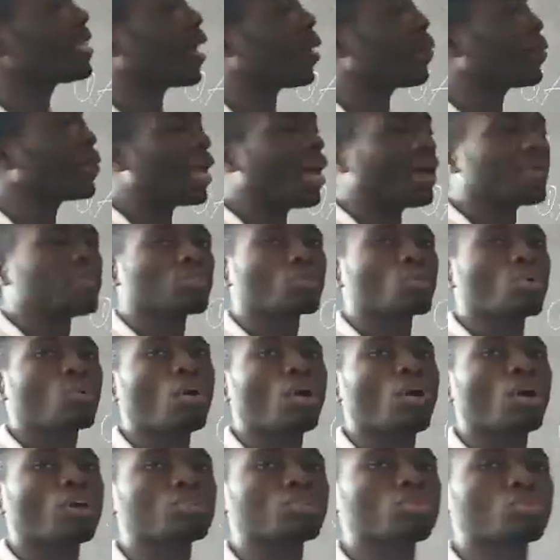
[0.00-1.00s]
that we have to
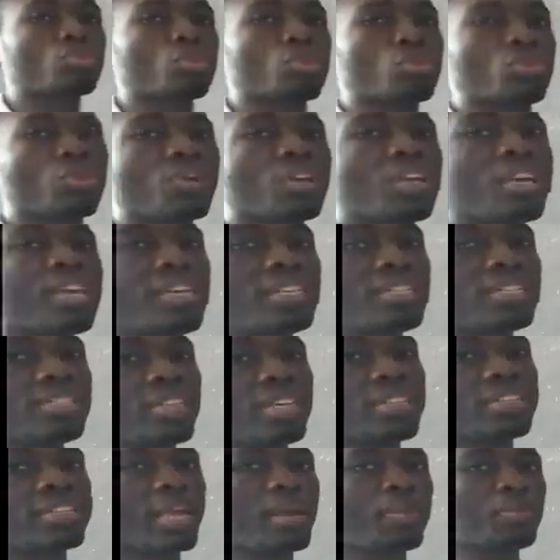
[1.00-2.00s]
go on to is
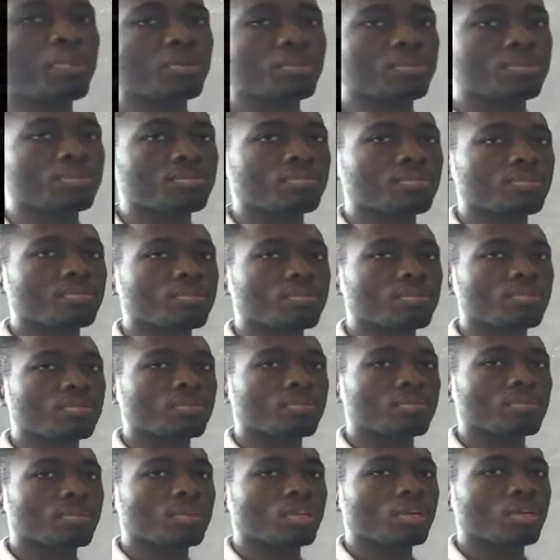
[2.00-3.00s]
the table.
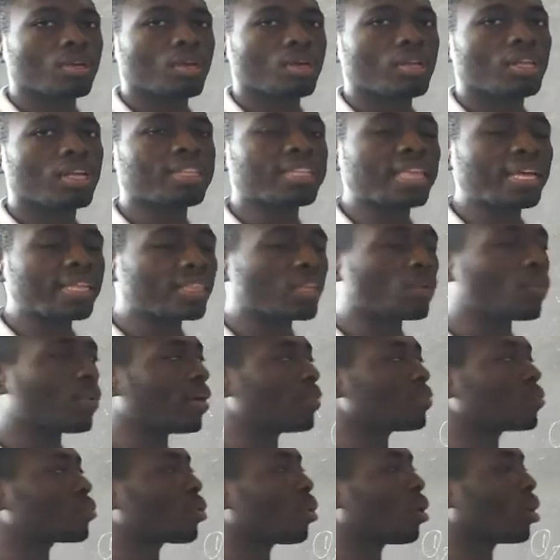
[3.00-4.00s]
The third thing we
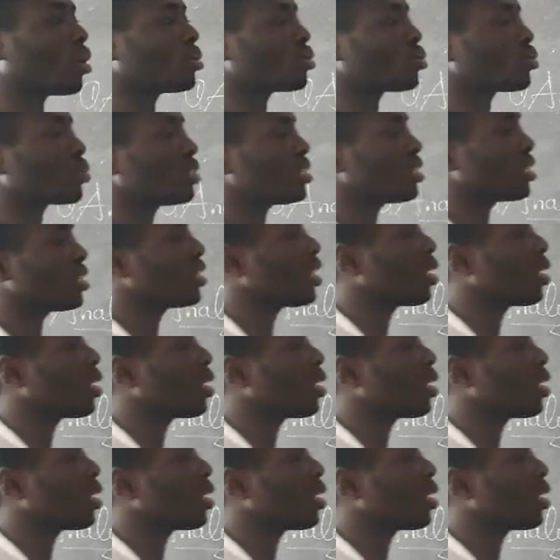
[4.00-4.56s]
have to go on to is a